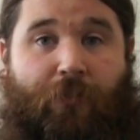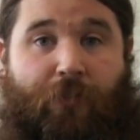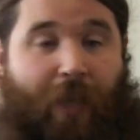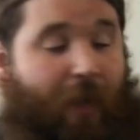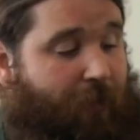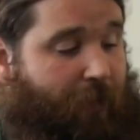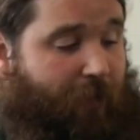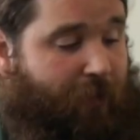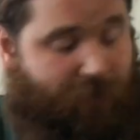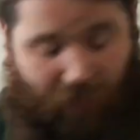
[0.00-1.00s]
chord
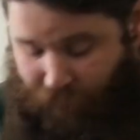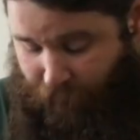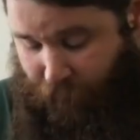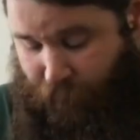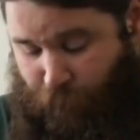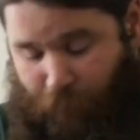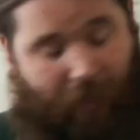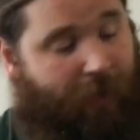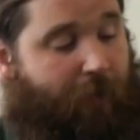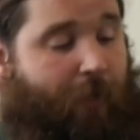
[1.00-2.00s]
either. It's not difficult to
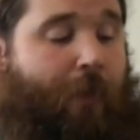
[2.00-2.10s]
play.